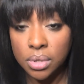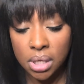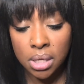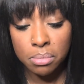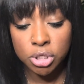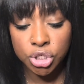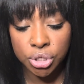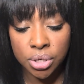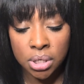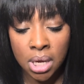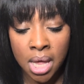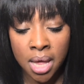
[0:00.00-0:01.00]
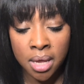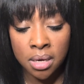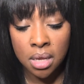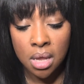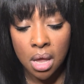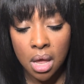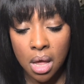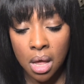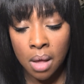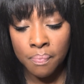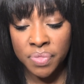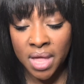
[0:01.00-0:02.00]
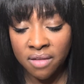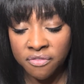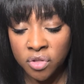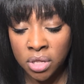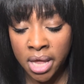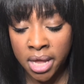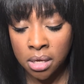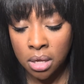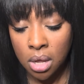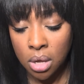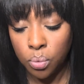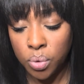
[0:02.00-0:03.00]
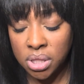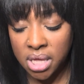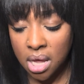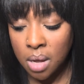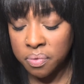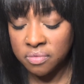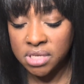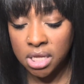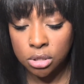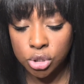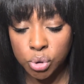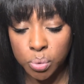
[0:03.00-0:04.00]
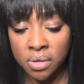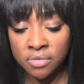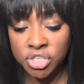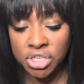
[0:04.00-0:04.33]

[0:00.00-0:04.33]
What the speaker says: He matured a lot. I feel like with the help of Taylor Swift,